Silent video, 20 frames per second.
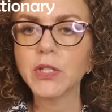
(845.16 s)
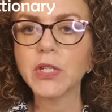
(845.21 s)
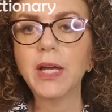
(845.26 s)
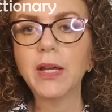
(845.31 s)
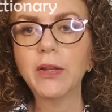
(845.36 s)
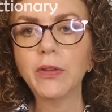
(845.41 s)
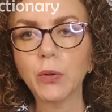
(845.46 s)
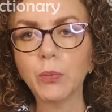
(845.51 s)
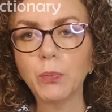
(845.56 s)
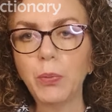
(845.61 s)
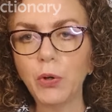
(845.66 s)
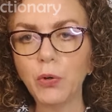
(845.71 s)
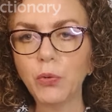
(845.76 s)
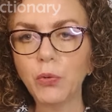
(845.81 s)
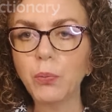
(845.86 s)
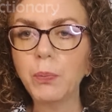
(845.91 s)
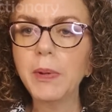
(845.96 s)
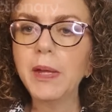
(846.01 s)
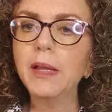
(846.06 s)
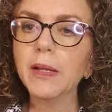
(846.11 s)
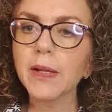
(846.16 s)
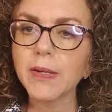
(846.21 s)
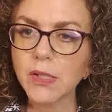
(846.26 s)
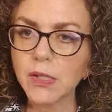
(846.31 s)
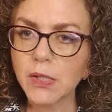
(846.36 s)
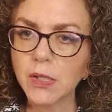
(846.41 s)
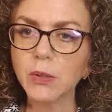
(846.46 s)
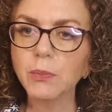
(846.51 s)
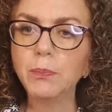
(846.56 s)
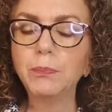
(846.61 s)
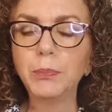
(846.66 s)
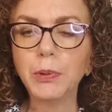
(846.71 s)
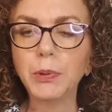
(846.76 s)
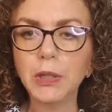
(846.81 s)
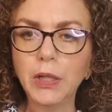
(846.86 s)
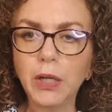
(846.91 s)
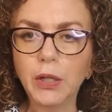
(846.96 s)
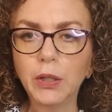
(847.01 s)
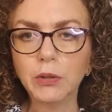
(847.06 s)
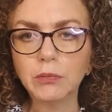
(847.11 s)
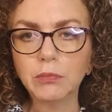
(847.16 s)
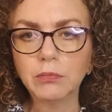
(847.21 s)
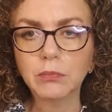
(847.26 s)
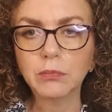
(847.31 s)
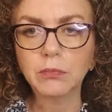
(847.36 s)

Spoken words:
and they'll both be listed below.